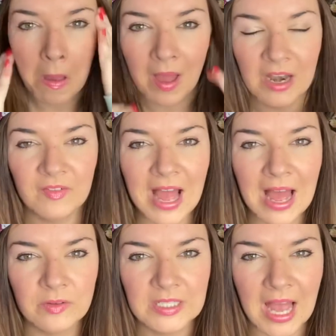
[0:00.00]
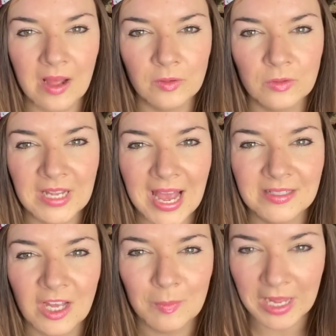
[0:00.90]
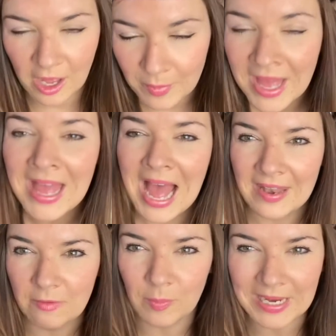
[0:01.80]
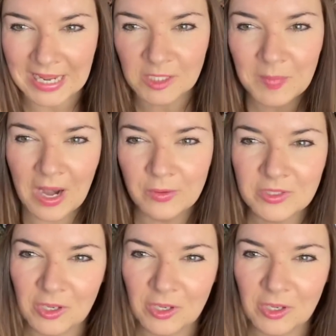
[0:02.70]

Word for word: and I've got a house account called Kate's Homely Home and they will be linked below too.